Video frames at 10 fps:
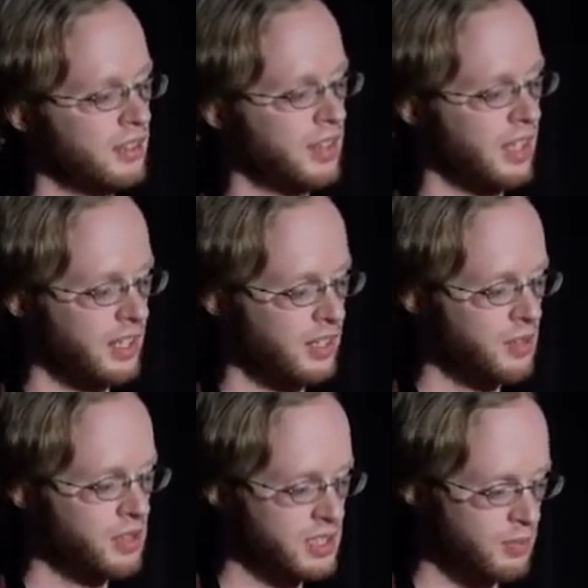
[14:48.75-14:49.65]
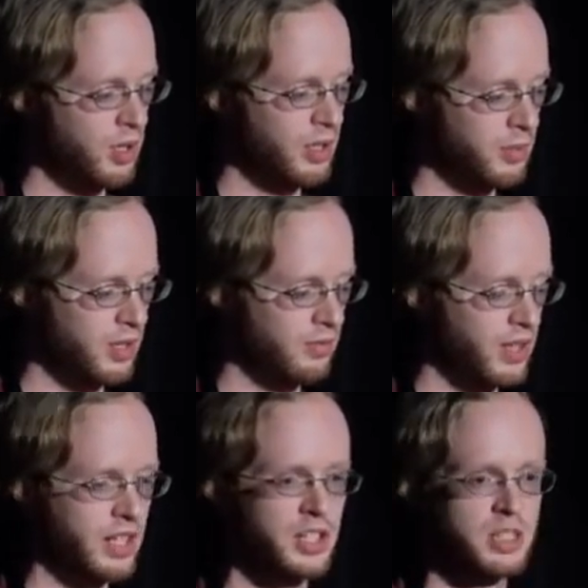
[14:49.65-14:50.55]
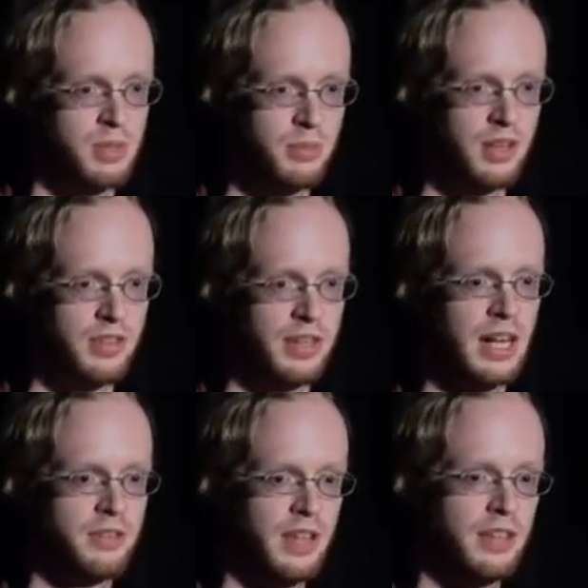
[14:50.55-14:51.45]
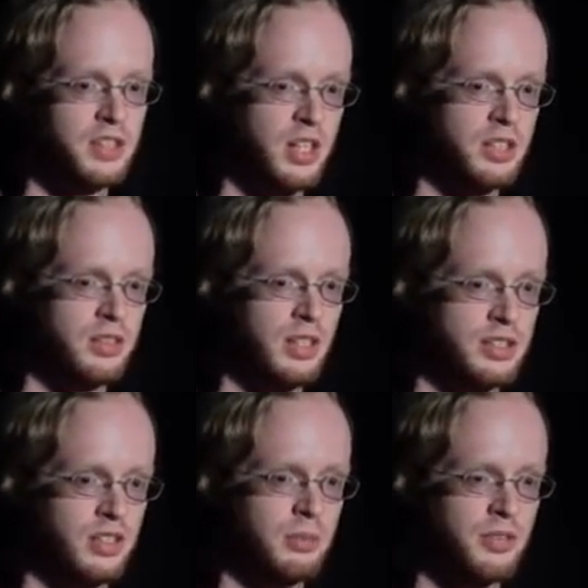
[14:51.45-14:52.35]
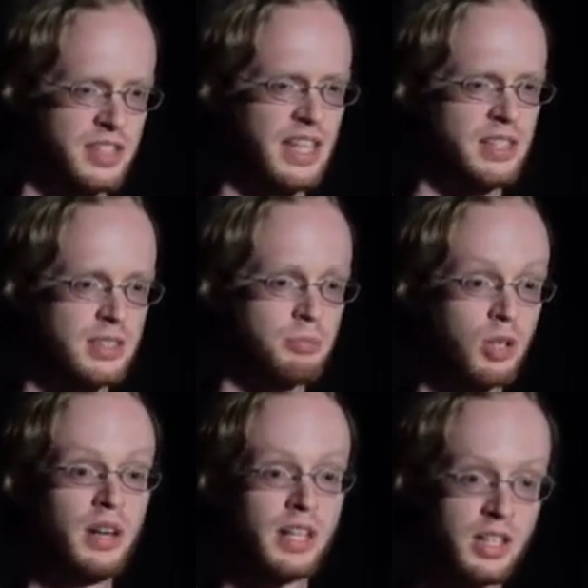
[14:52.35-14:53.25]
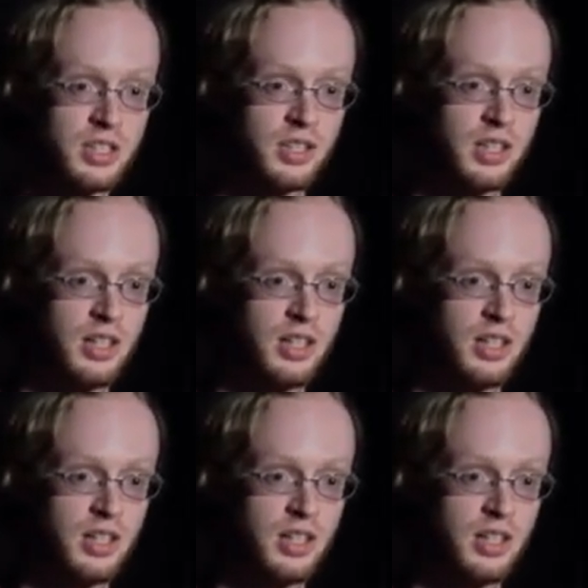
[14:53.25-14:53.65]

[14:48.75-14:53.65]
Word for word: they give you a small number of recognitions per month, and then after that, they charge you a certain number of cents per recognition.